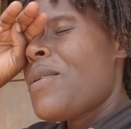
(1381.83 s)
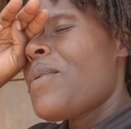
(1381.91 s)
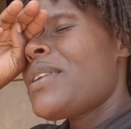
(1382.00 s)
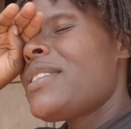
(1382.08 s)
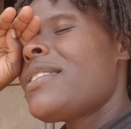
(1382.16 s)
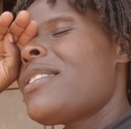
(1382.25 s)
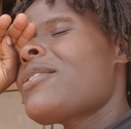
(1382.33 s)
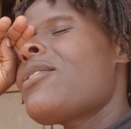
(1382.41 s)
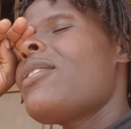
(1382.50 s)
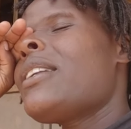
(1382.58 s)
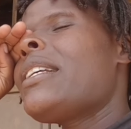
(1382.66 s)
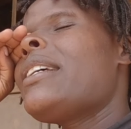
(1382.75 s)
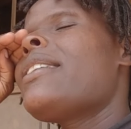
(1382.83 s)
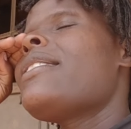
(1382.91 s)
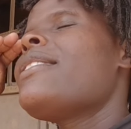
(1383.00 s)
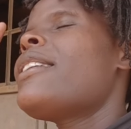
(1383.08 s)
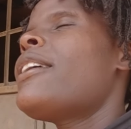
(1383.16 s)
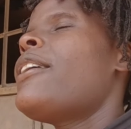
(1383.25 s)
What is it called?
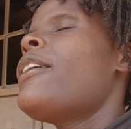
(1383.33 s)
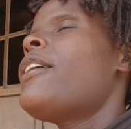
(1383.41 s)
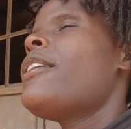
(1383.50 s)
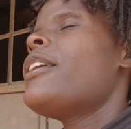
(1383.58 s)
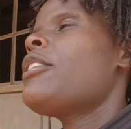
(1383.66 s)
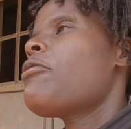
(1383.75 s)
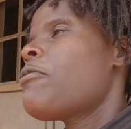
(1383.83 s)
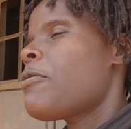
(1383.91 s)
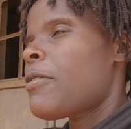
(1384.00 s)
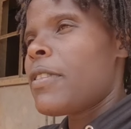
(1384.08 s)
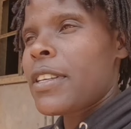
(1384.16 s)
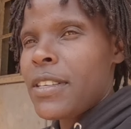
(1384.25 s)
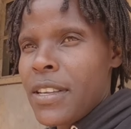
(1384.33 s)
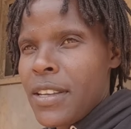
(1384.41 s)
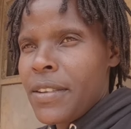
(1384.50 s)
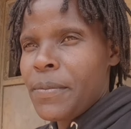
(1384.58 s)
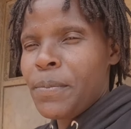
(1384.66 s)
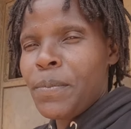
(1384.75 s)
The yellow fever
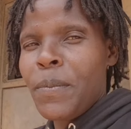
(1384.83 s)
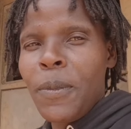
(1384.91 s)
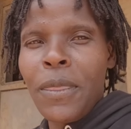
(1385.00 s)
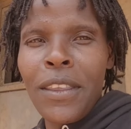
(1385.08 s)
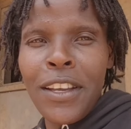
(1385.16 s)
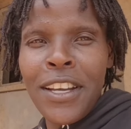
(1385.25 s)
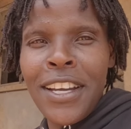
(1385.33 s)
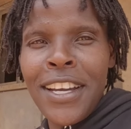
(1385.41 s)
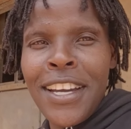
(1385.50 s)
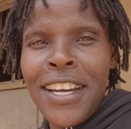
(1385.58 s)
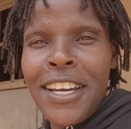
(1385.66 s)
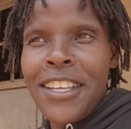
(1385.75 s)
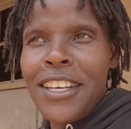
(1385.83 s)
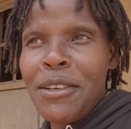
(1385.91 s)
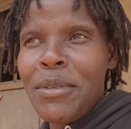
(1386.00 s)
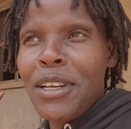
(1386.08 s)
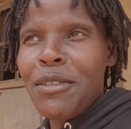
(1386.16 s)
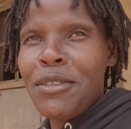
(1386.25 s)
vaccine. Then
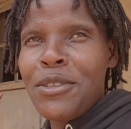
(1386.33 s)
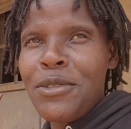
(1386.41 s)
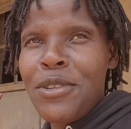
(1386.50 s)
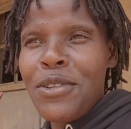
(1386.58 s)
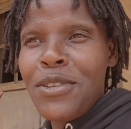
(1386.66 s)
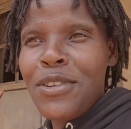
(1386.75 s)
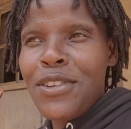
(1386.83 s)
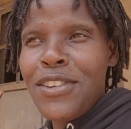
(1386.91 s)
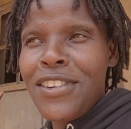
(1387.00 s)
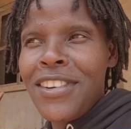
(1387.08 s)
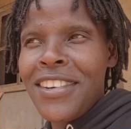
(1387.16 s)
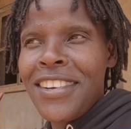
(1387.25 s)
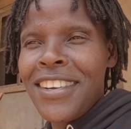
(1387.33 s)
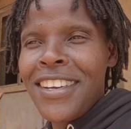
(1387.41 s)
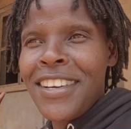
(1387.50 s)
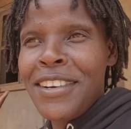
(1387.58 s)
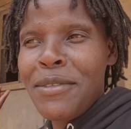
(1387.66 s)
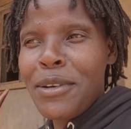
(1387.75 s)
we are good to go.
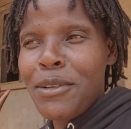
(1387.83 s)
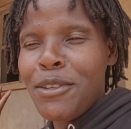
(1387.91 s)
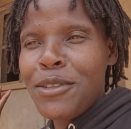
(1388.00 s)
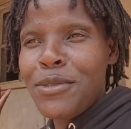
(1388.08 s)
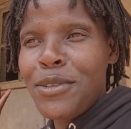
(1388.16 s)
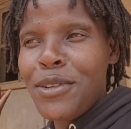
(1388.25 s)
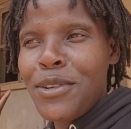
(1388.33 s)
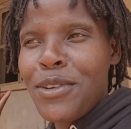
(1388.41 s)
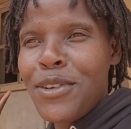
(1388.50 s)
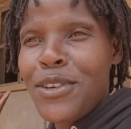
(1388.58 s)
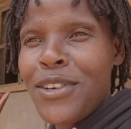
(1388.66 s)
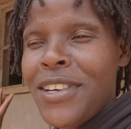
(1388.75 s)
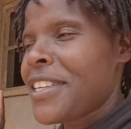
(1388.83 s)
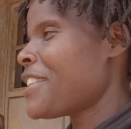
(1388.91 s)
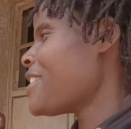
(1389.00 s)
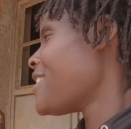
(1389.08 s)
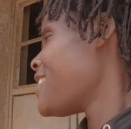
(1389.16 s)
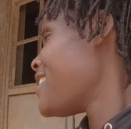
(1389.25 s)
We are good to go.
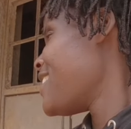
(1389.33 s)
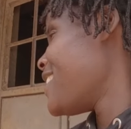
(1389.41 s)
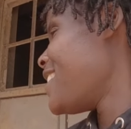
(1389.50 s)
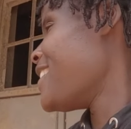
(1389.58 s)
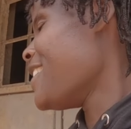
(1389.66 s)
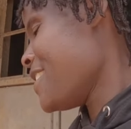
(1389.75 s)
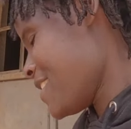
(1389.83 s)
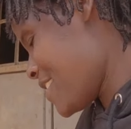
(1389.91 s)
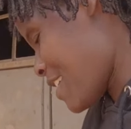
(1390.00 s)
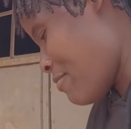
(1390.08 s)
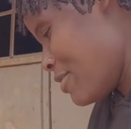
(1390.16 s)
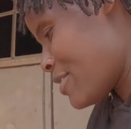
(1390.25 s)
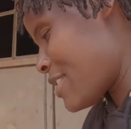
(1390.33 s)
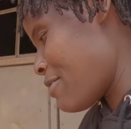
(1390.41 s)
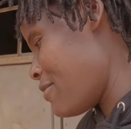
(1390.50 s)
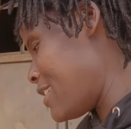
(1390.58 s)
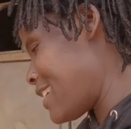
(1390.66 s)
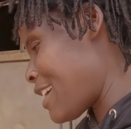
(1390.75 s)
Yeah, I miss
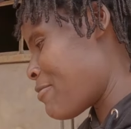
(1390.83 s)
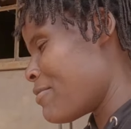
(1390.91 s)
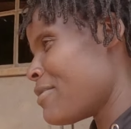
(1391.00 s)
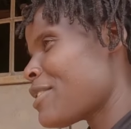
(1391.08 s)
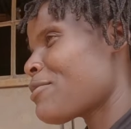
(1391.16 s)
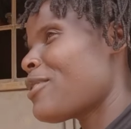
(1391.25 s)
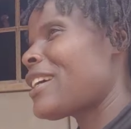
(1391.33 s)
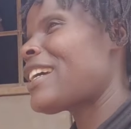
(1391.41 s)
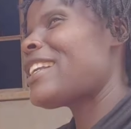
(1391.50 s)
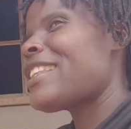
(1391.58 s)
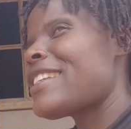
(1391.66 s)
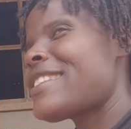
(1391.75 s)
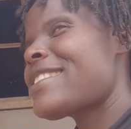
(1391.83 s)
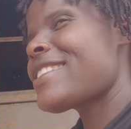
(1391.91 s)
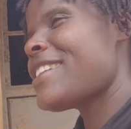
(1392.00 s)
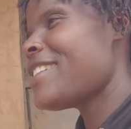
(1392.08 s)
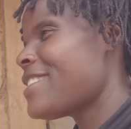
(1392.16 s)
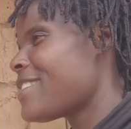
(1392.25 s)
traveling. I miss walking in the
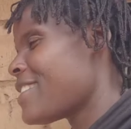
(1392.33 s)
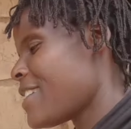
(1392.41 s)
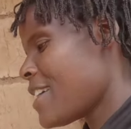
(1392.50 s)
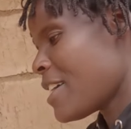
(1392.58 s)
streets.